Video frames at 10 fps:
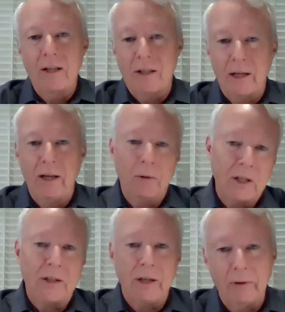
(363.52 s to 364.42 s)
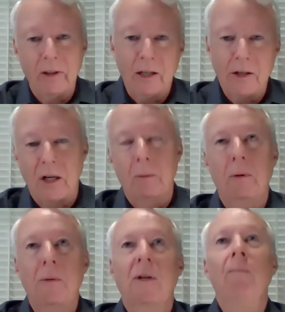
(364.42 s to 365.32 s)
the city, which is different than the
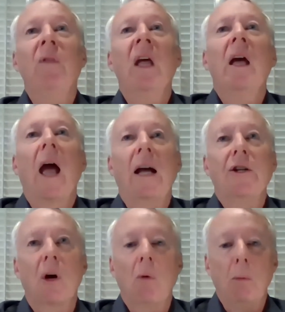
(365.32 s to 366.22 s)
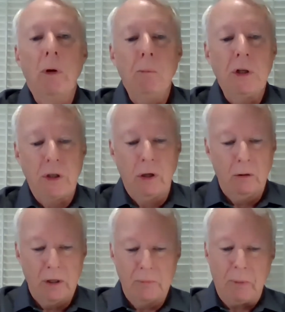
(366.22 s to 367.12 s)
suburbs. And so what we would
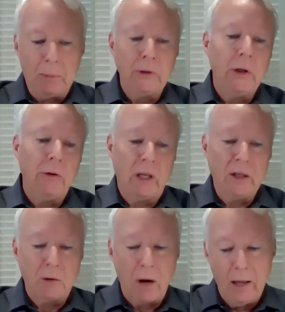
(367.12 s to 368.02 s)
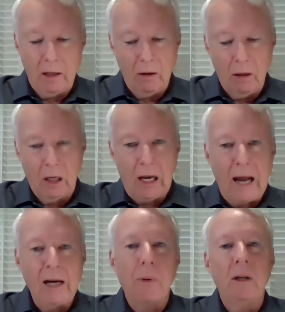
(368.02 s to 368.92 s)
do is, people knew this, right? You
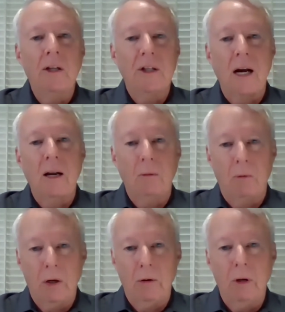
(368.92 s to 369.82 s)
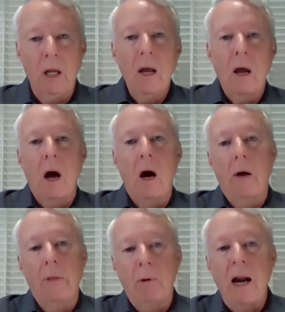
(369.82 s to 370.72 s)
line up on the side of the road
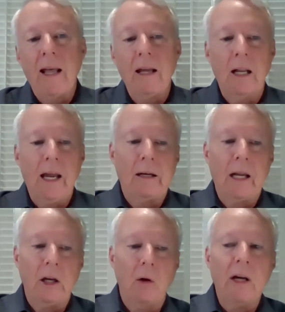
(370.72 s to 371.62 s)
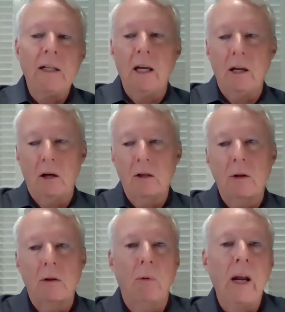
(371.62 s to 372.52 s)
on the right-hand lane, and you wait to get onto
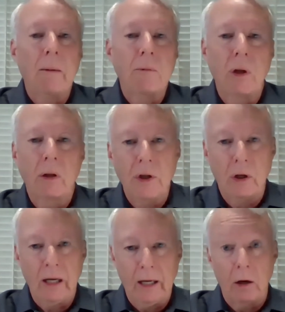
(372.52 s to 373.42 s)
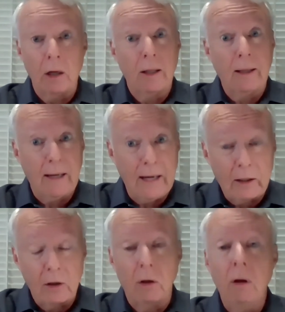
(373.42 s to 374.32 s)
the ramp so that you can get onto the
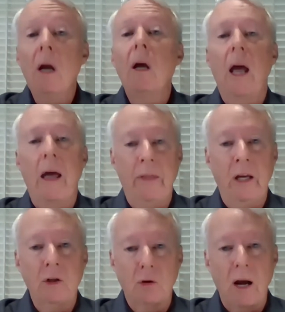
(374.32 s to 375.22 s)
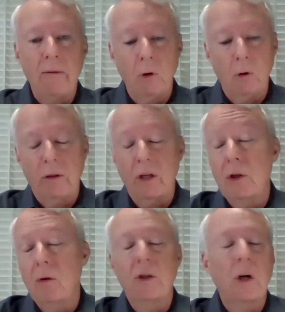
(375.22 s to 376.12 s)
connector and then drive north. And
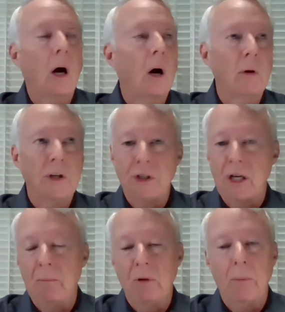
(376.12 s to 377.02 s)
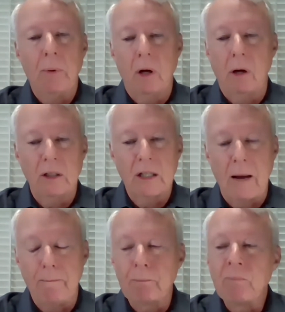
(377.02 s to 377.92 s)
so it's always jammed up all the time.